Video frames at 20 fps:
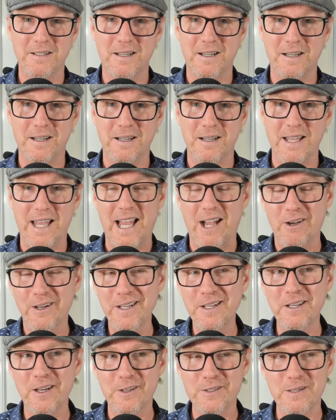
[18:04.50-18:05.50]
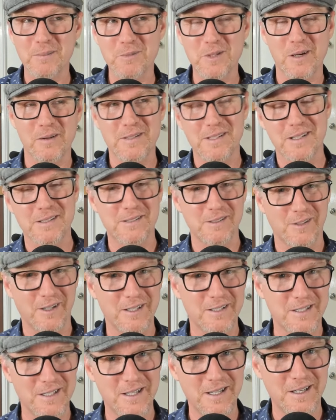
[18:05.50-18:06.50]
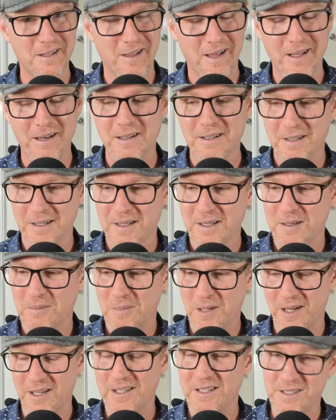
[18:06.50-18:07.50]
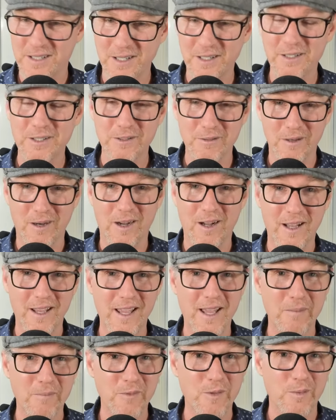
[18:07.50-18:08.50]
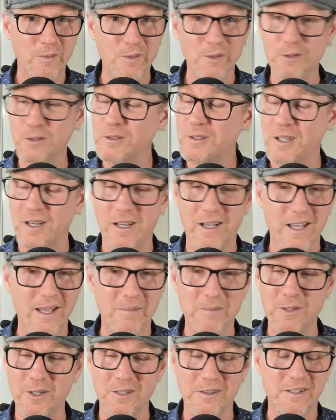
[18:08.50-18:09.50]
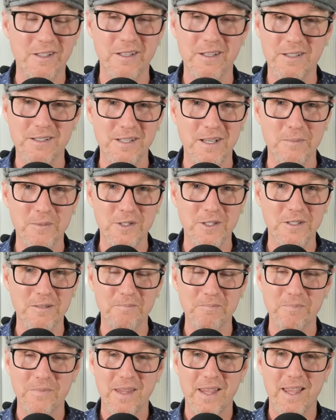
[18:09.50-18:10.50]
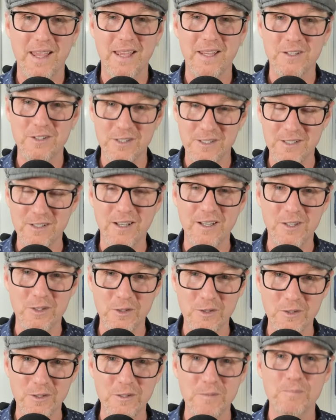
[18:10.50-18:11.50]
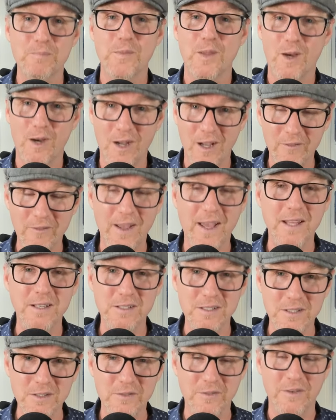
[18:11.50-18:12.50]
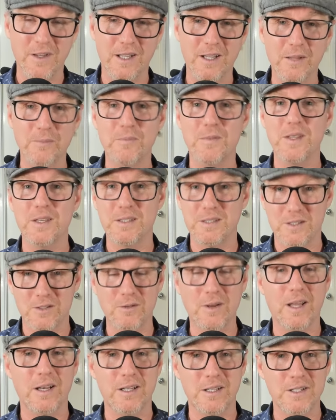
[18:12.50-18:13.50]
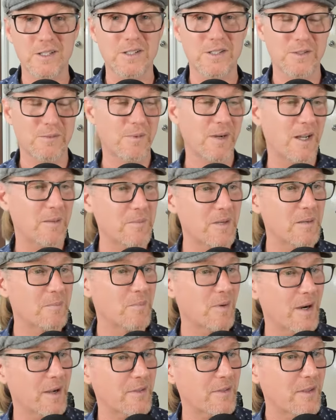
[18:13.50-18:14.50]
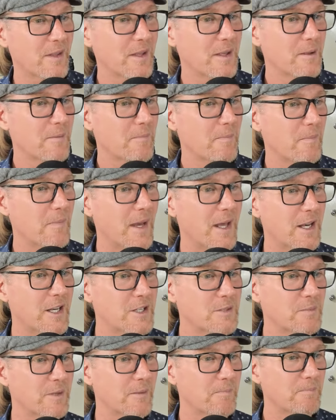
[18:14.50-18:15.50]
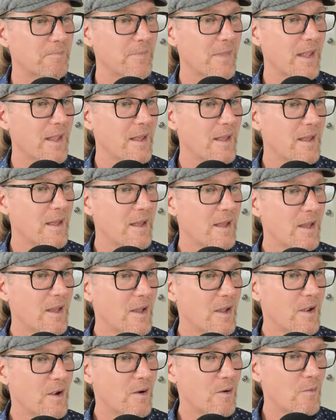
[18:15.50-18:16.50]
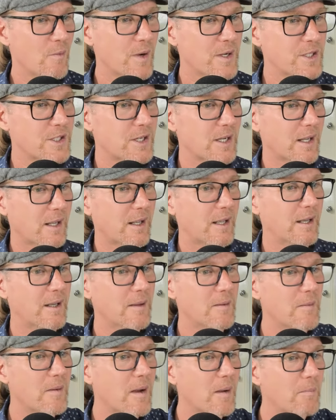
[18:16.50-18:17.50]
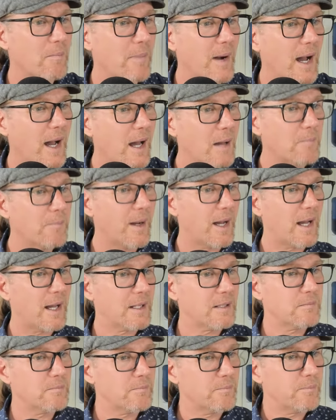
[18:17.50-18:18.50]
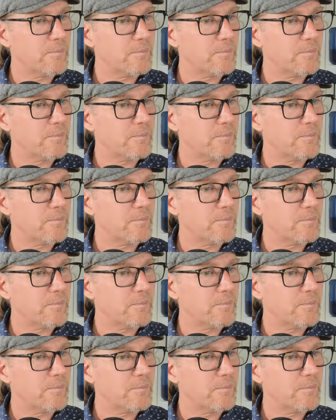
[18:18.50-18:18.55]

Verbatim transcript: uh, our ego sometimes doesn't like to hear that. But I can tell you, I am the rule. I am not the exception. And just like you, I've had to develop these strategies around my breath management. Rishik Bardwaj,